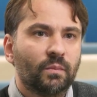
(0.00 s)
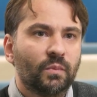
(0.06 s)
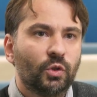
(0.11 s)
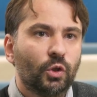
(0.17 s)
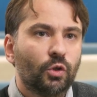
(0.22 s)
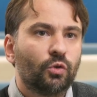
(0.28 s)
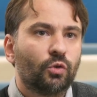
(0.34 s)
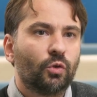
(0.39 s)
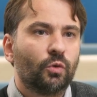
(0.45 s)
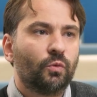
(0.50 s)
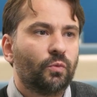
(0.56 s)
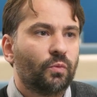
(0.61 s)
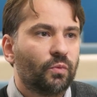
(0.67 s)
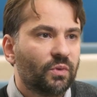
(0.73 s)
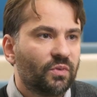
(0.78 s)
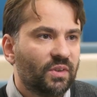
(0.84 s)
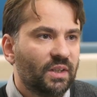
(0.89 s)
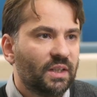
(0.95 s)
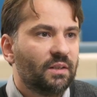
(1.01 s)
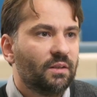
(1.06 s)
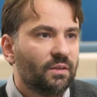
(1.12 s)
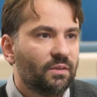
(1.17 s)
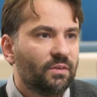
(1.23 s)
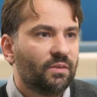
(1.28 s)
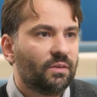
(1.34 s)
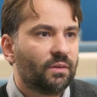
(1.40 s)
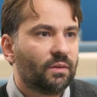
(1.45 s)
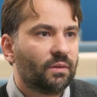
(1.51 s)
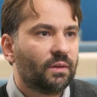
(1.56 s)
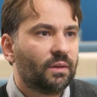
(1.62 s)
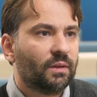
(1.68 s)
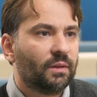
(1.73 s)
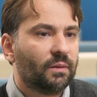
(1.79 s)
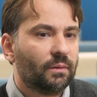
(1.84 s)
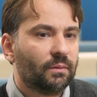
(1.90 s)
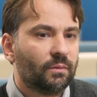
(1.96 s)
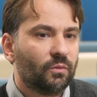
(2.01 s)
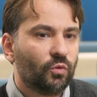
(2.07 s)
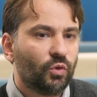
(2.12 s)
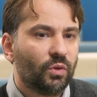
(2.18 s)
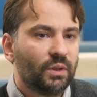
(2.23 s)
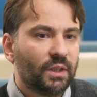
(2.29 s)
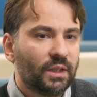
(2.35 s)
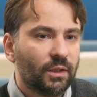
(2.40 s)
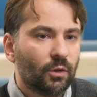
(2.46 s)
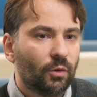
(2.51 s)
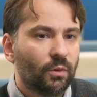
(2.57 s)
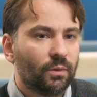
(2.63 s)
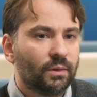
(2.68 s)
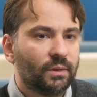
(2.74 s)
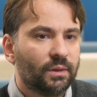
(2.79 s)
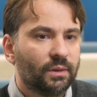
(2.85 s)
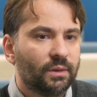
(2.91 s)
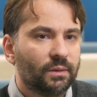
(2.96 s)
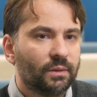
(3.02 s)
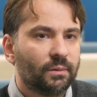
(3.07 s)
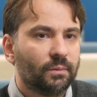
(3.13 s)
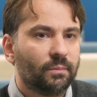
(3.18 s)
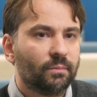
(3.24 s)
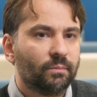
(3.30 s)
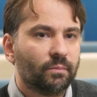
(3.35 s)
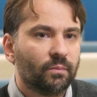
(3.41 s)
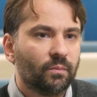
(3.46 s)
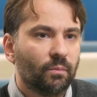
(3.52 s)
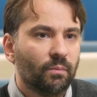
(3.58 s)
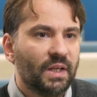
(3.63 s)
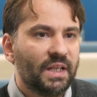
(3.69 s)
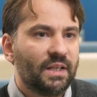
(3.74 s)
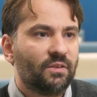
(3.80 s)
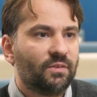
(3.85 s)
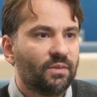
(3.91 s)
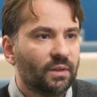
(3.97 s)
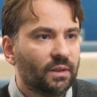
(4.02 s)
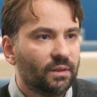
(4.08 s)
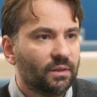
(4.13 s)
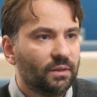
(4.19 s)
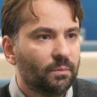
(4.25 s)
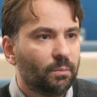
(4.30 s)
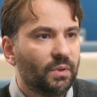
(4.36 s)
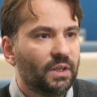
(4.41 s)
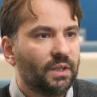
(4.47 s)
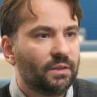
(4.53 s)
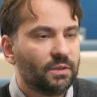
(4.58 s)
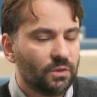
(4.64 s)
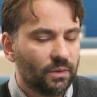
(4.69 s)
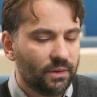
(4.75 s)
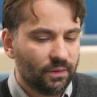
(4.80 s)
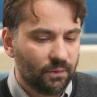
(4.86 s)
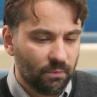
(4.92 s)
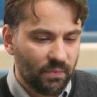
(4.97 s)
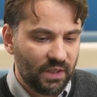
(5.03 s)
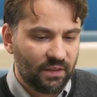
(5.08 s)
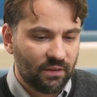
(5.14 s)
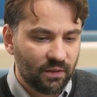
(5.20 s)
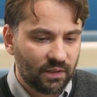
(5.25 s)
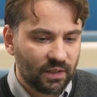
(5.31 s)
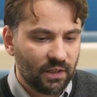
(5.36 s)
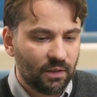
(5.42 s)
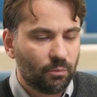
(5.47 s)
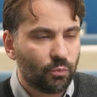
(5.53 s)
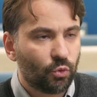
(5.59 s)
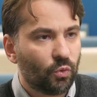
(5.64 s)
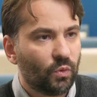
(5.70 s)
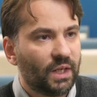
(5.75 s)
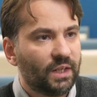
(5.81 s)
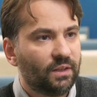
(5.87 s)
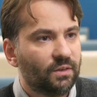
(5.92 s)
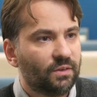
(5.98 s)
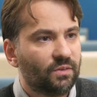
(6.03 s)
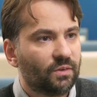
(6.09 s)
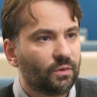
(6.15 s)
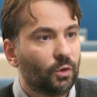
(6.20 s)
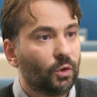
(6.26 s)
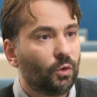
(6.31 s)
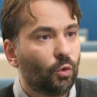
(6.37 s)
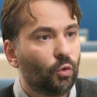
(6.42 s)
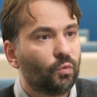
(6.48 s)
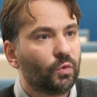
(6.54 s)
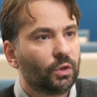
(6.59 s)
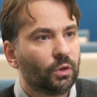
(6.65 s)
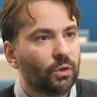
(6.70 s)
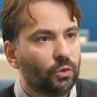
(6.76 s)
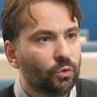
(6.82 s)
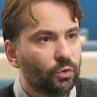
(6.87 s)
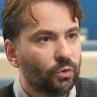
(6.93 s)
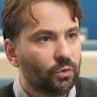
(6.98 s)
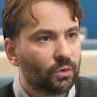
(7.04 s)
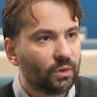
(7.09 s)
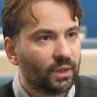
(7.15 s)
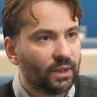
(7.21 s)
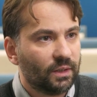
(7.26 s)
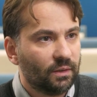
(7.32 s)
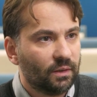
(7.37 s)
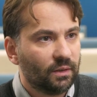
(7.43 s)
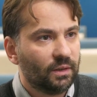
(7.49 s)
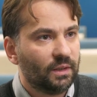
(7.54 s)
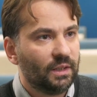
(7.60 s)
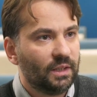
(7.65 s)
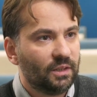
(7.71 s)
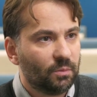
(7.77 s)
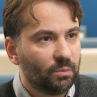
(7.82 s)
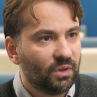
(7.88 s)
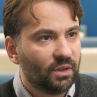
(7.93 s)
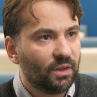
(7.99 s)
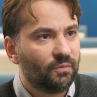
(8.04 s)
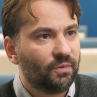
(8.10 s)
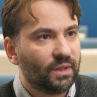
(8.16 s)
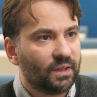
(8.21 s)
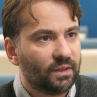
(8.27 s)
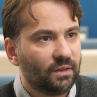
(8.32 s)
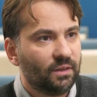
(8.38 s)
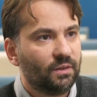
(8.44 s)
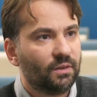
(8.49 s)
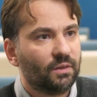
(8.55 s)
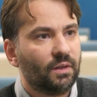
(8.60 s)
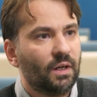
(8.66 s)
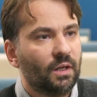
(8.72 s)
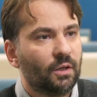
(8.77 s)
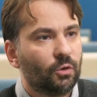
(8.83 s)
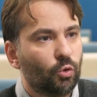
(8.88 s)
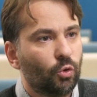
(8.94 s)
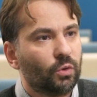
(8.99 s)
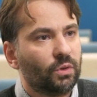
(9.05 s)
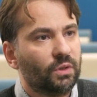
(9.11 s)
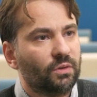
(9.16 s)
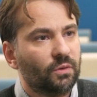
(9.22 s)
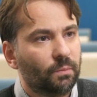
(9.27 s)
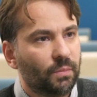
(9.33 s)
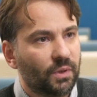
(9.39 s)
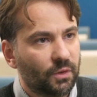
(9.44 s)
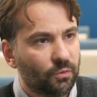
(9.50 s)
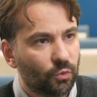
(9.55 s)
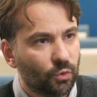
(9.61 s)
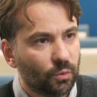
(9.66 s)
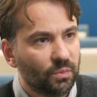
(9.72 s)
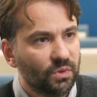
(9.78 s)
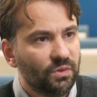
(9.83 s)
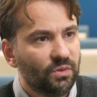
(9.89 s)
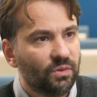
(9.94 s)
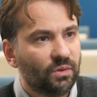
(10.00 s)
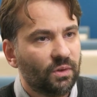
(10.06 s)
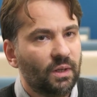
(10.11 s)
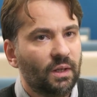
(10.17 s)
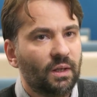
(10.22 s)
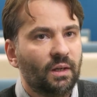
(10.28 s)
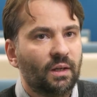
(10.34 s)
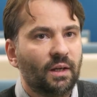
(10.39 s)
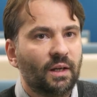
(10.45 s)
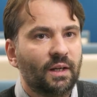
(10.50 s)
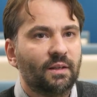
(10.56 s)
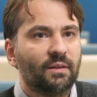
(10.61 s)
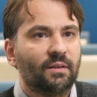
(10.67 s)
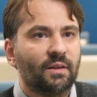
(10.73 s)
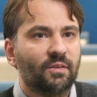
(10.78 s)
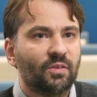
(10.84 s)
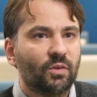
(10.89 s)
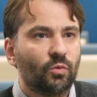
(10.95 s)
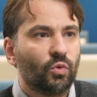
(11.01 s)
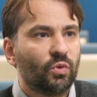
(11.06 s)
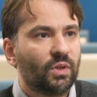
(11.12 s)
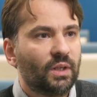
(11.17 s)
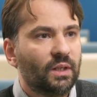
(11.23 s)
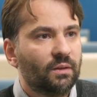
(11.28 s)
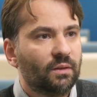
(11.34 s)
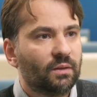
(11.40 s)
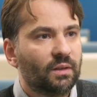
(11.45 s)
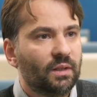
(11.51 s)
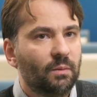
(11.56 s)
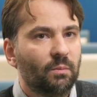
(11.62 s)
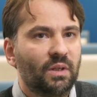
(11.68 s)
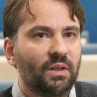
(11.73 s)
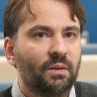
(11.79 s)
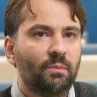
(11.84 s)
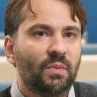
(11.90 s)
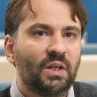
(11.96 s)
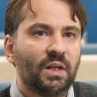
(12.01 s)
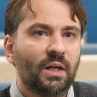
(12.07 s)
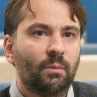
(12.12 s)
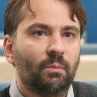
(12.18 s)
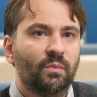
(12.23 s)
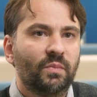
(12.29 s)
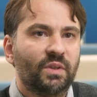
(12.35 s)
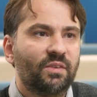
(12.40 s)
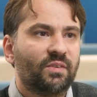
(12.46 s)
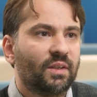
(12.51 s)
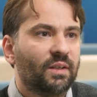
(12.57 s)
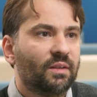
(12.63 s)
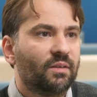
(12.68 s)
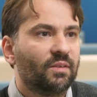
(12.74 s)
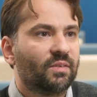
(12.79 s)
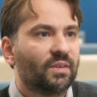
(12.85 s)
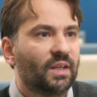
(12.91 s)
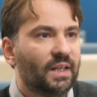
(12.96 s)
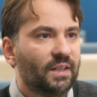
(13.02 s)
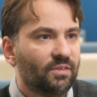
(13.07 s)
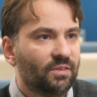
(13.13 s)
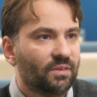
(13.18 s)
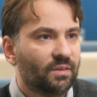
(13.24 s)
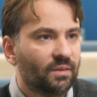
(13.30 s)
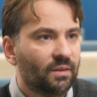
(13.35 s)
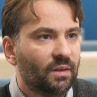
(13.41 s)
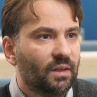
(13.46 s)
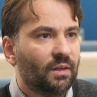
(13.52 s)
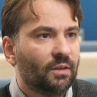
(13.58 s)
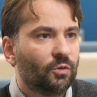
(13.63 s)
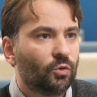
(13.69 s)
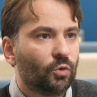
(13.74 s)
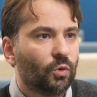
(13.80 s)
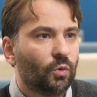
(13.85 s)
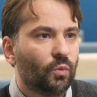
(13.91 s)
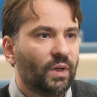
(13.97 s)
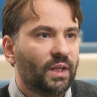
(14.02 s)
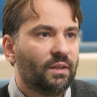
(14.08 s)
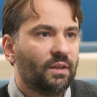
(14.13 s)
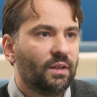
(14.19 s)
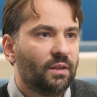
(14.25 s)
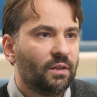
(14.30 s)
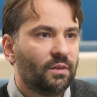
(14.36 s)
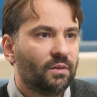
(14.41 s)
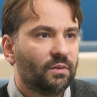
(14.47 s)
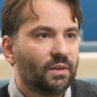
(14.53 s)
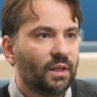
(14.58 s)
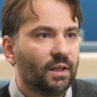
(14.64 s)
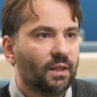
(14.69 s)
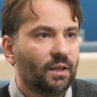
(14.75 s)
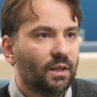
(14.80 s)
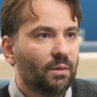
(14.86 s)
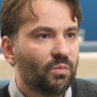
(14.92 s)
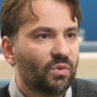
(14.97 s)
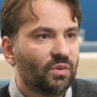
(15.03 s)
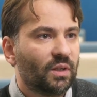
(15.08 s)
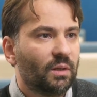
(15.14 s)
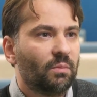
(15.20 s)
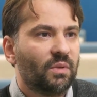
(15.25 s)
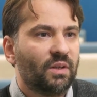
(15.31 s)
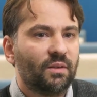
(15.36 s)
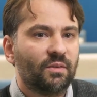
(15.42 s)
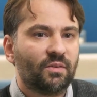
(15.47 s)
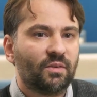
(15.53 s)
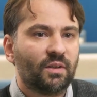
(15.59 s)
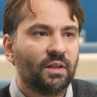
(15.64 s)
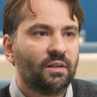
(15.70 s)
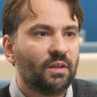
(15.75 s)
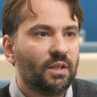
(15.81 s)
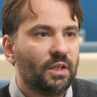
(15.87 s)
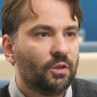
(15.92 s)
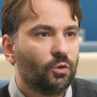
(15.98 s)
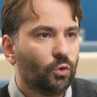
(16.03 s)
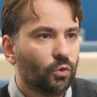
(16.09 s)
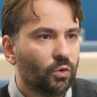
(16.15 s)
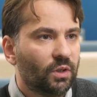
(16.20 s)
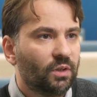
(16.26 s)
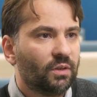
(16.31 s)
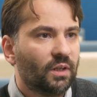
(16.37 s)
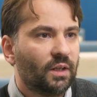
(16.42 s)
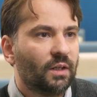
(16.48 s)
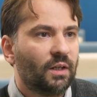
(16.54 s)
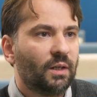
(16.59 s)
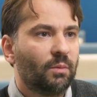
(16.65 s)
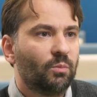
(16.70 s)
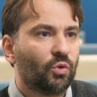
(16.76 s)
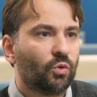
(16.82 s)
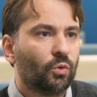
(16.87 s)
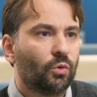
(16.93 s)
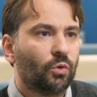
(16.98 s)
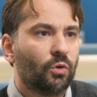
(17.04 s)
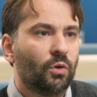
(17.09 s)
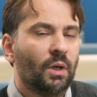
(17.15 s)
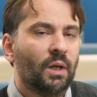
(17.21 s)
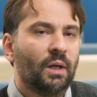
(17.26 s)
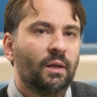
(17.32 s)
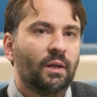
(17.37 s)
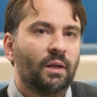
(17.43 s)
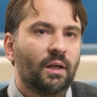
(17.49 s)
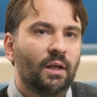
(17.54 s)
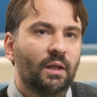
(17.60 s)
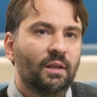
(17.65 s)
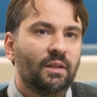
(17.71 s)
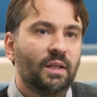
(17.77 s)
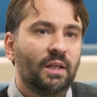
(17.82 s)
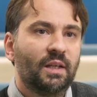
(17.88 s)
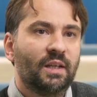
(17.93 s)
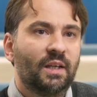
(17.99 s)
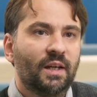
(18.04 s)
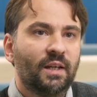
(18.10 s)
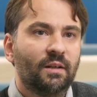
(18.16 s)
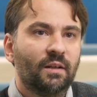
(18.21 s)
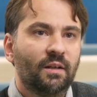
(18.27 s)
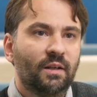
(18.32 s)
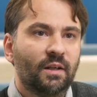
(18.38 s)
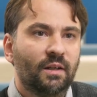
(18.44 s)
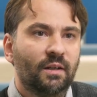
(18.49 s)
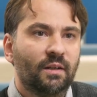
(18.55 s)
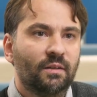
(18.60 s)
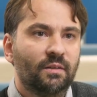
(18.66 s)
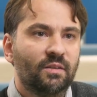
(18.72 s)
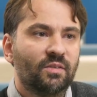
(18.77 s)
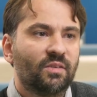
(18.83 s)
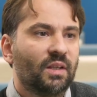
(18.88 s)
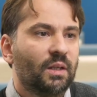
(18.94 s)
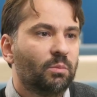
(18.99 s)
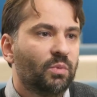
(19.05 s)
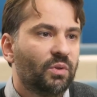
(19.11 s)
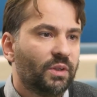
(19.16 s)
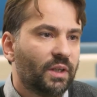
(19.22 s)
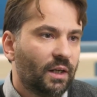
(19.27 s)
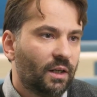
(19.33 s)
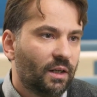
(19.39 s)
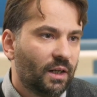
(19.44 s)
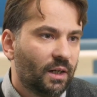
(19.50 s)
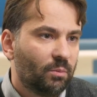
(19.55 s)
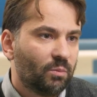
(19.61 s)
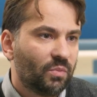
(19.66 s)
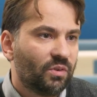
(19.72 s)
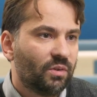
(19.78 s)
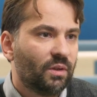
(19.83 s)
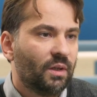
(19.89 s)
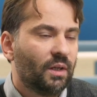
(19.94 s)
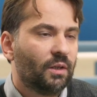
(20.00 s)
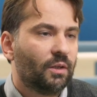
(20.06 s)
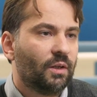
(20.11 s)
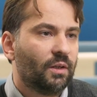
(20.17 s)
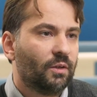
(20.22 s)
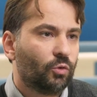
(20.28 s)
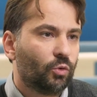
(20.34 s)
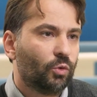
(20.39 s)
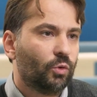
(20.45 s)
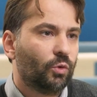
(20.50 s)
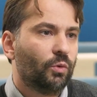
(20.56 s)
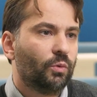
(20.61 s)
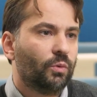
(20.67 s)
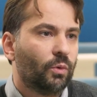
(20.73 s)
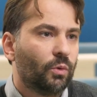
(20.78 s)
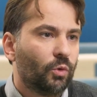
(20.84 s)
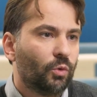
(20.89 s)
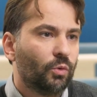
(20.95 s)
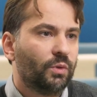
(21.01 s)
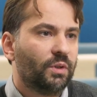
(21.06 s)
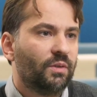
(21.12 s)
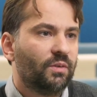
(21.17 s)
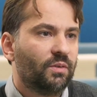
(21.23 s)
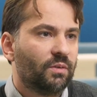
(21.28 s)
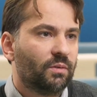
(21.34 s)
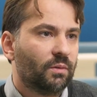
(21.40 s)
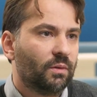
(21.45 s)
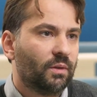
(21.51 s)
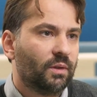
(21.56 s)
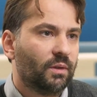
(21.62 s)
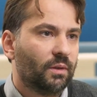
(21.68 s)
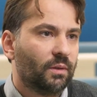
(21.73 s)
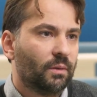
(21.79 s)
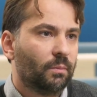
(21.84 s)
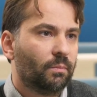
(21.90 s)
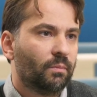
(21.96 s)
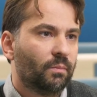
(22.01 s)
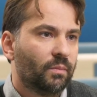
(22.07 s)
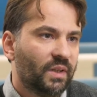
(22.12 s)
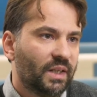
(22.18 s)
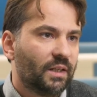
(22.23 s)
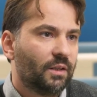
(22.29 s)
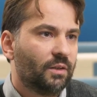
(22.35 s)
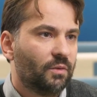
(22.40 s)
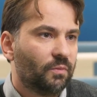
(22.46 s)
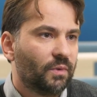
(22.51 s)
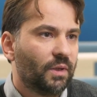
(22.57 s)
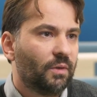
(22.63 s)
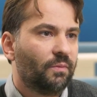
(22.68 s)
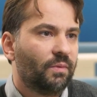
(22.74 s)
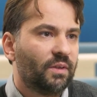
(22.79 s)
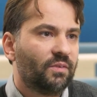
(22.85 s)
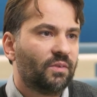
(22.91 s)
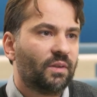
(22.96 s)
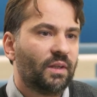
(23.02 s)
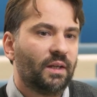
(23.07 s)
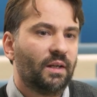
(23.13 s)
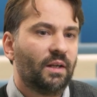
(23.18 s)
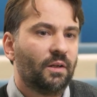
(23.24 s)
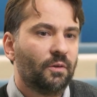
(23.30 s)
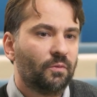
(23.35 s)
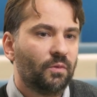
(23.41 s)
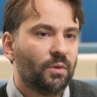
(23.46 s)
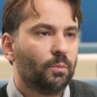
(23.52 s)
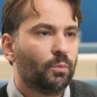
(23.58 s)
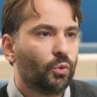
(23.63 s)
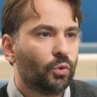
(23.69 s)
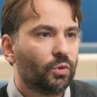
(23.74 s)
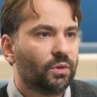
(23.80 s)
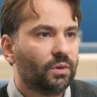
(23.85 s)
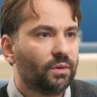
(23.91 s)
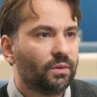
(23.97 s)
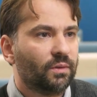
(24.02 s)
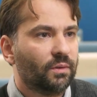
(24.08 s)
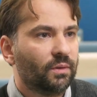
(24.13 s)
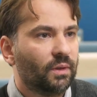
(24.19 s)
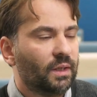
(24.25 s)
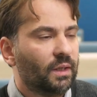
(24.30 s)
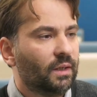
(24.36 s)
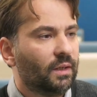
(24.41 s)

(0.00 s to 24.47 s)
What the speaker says: loss of signals really make the care providers overloaded, and it may affect their cognitive performance. And as a result, they may become desensitized. So when they hear the alarms, they may start ignoring the alarms, or they can disable the alarms. So all these negative effects can have important